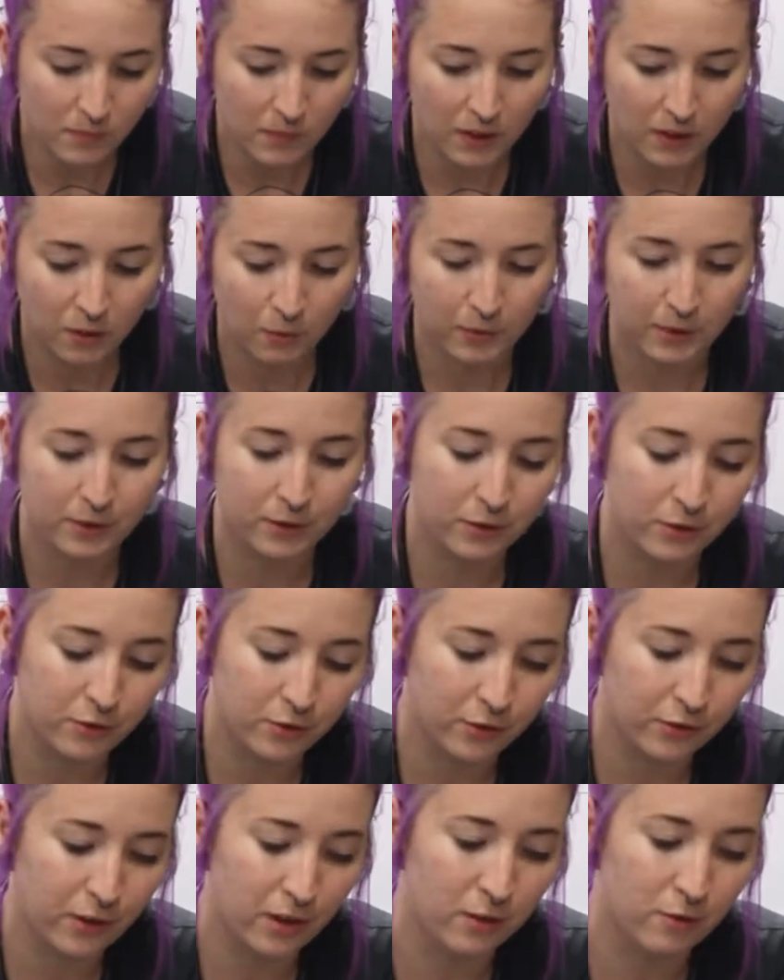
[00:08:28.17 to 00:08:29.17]
And we do
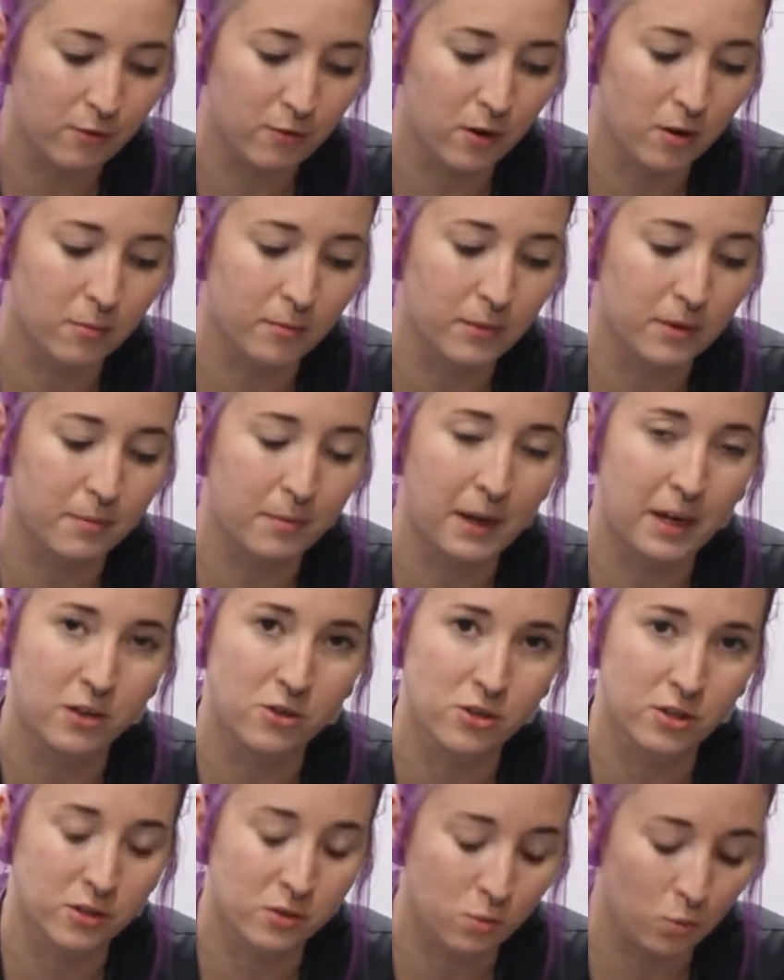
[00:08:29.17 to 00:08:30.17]
just confirm the
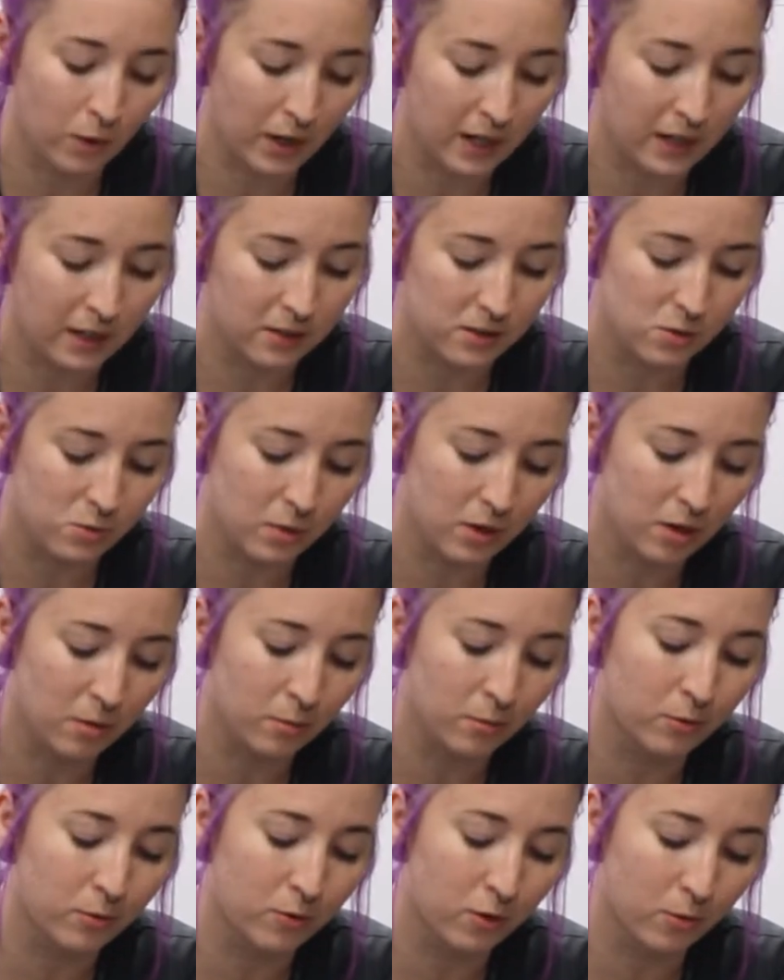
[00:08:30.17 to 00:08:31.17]
patient's weight as well
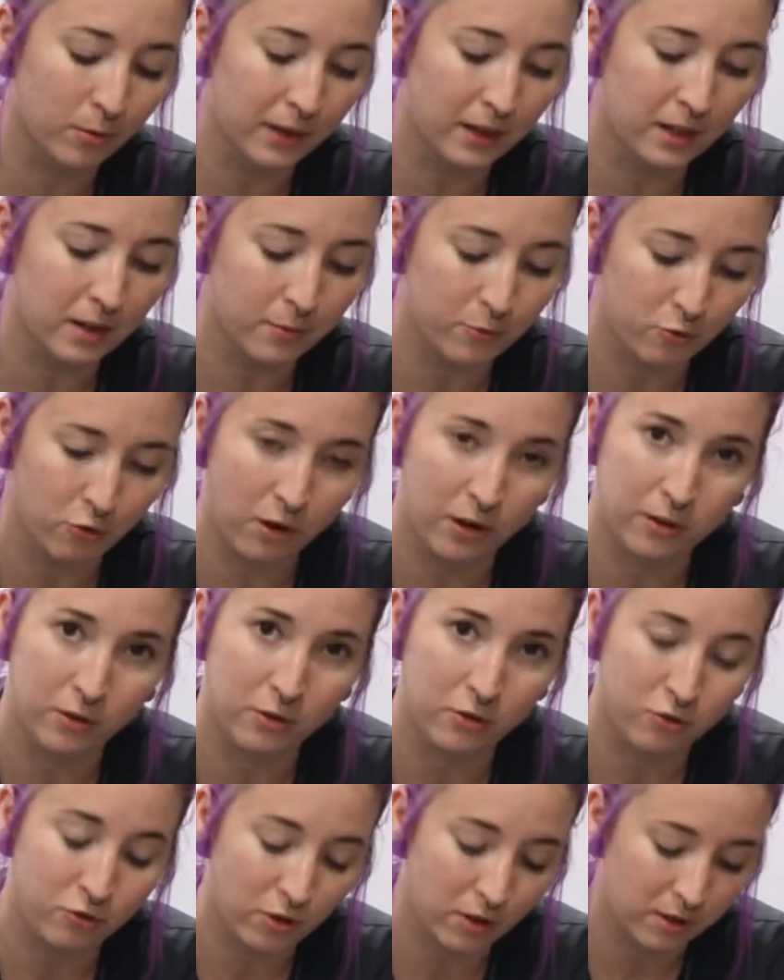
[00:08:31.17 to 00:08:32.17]
before we end up drawing
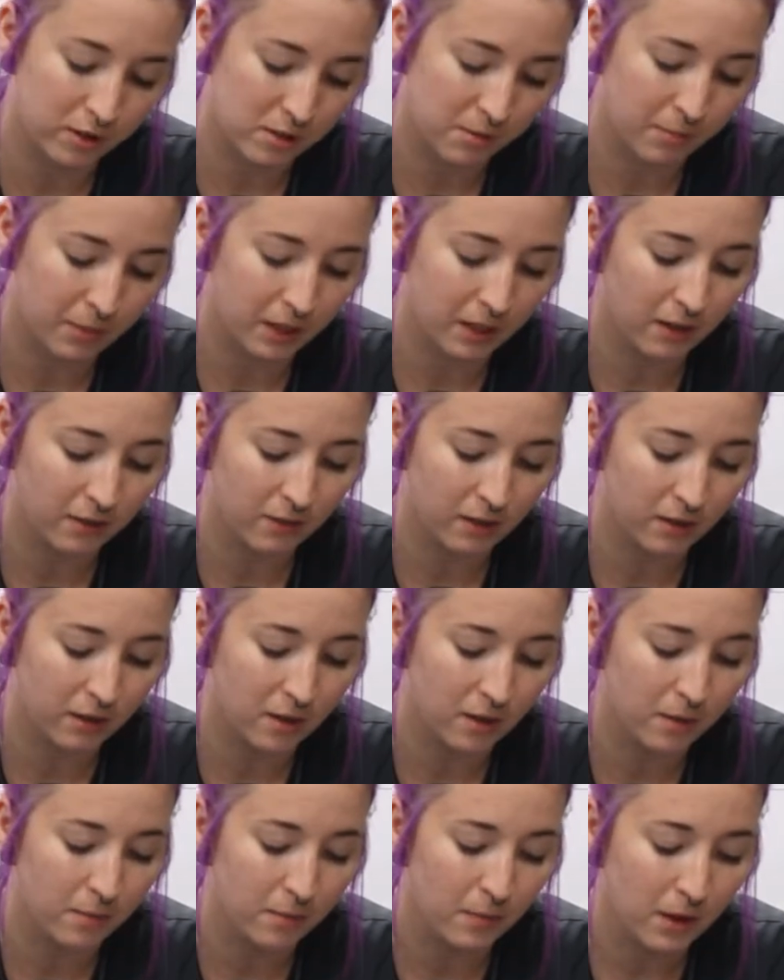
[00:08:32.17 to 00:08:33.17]
those drugs up and giving
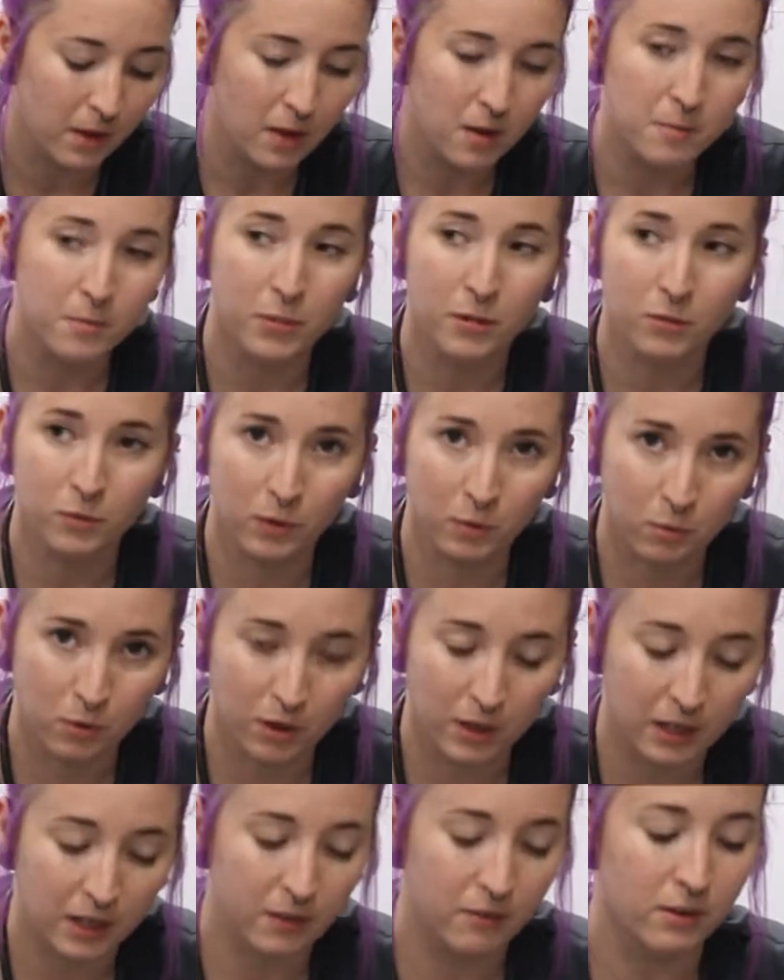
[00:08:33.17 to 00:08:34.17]
them. But if we were
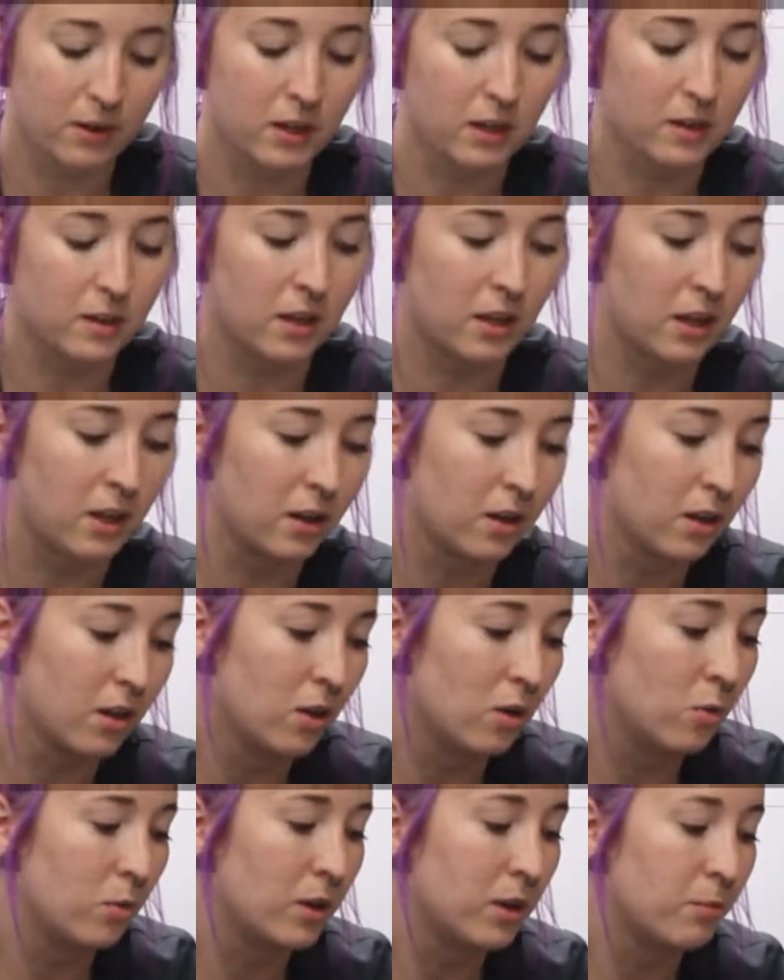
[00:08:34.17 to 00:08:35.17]
to give anything,
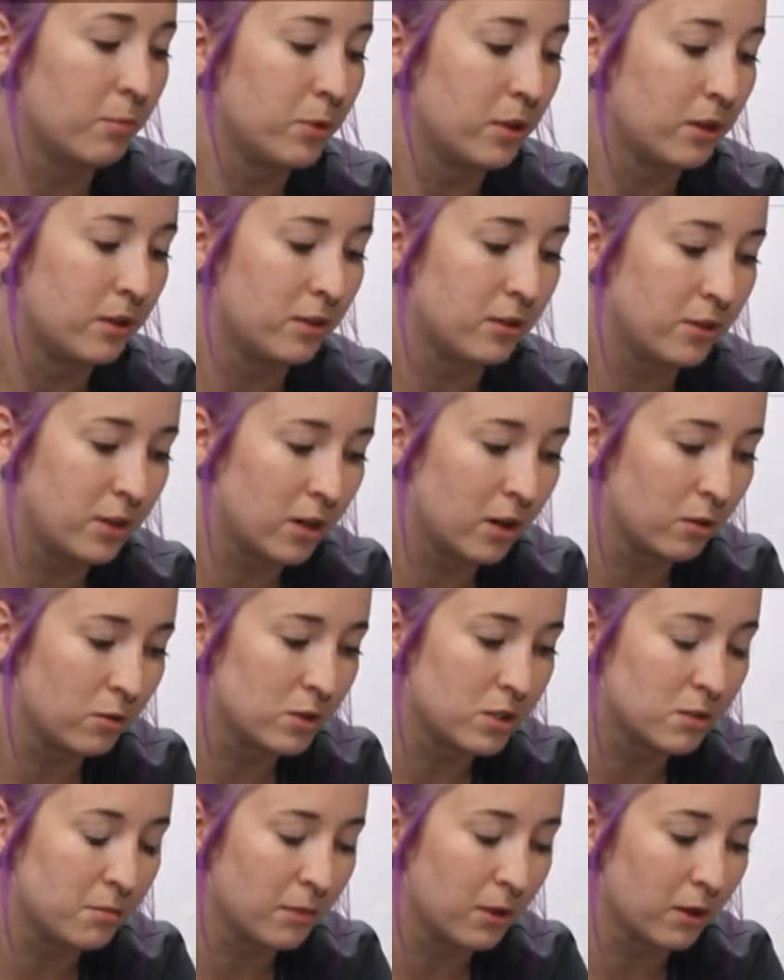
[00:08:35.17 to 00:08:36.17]
we could put the
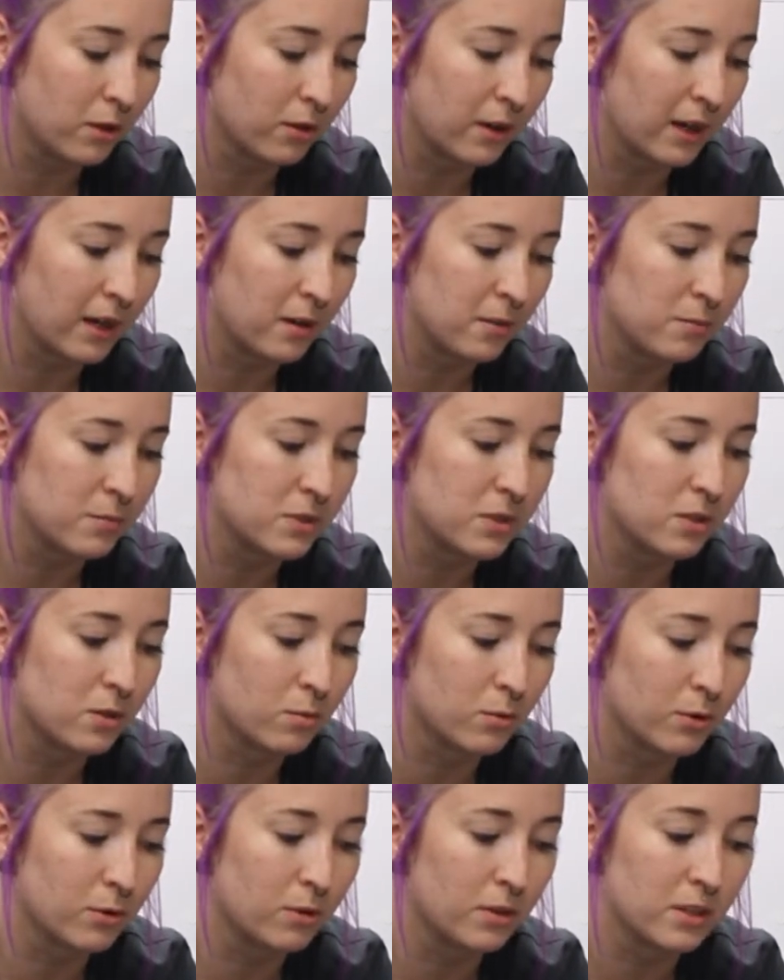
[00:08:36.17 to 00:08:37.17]
dose, the milligrams, the
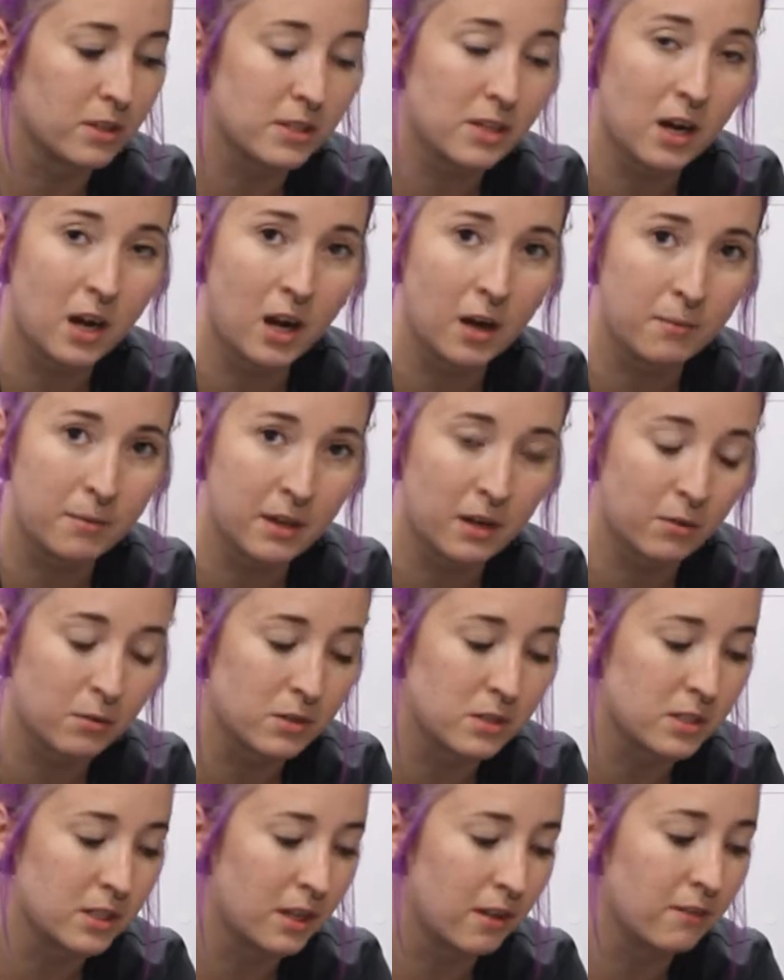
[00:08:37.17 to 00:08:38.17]
route, and the time that it
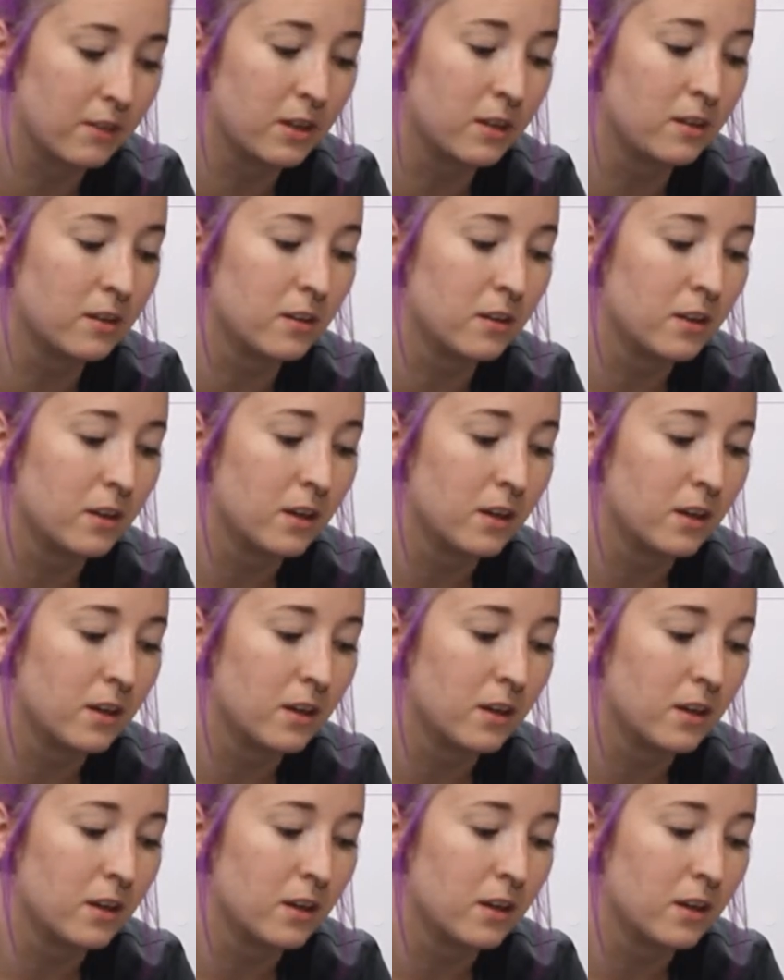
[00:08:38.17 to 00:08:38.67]
was given.